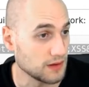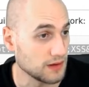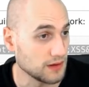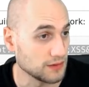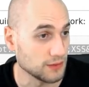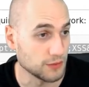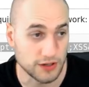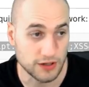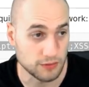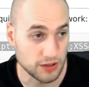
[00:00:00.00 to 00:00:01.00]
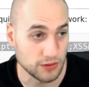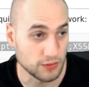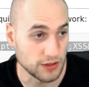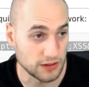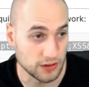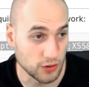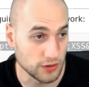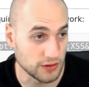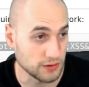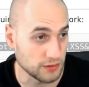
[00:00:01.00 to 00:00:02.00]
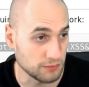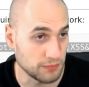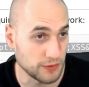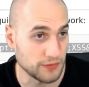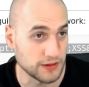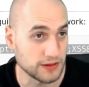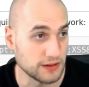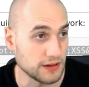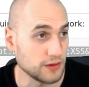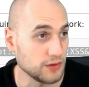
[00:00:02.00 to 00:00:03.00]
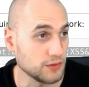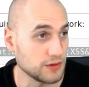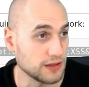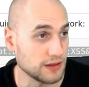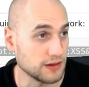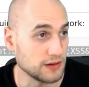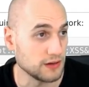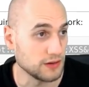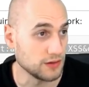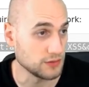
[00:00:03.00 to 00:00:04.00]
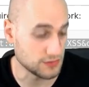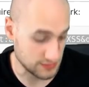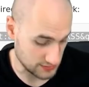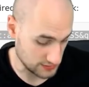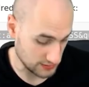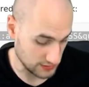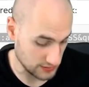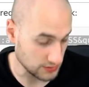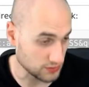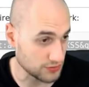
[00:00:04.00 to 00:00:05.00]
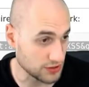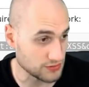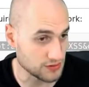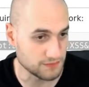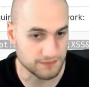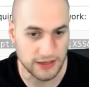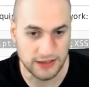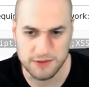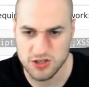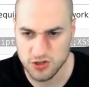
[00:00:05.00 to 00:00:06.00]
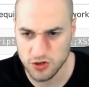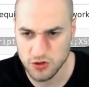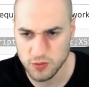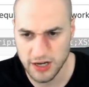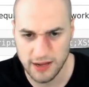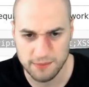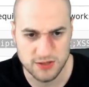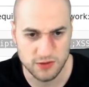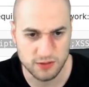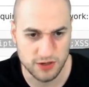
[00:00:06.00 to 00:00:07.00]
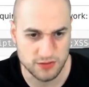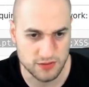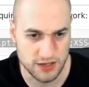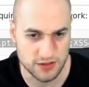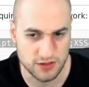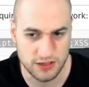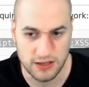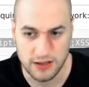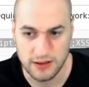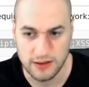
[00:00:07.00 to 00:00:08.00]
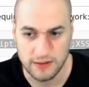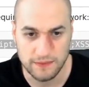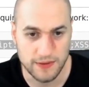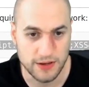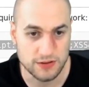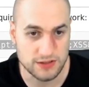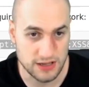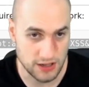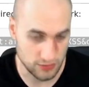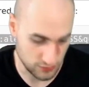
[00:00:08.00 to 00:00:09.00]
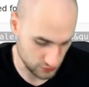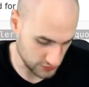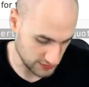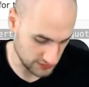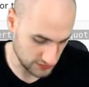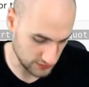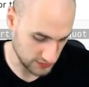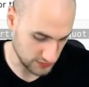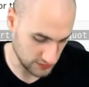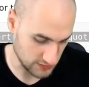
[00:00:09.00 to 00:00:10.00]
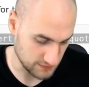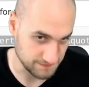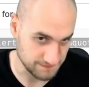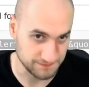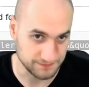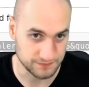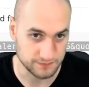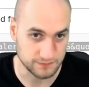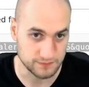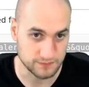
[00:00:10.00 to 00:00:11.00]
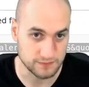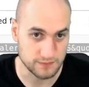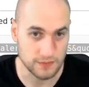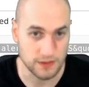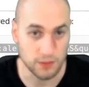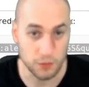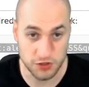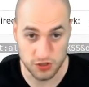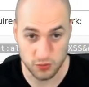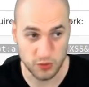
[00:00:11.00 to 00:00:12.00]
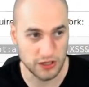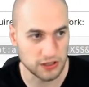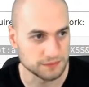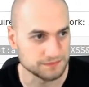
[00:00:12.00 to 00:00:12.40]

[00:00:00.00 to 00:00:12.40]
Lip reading: Now somewhere down below, it loaded, perfect. And now you can use another browser. And let me just show you what happens when a browser actually figures out what is going on, which it will.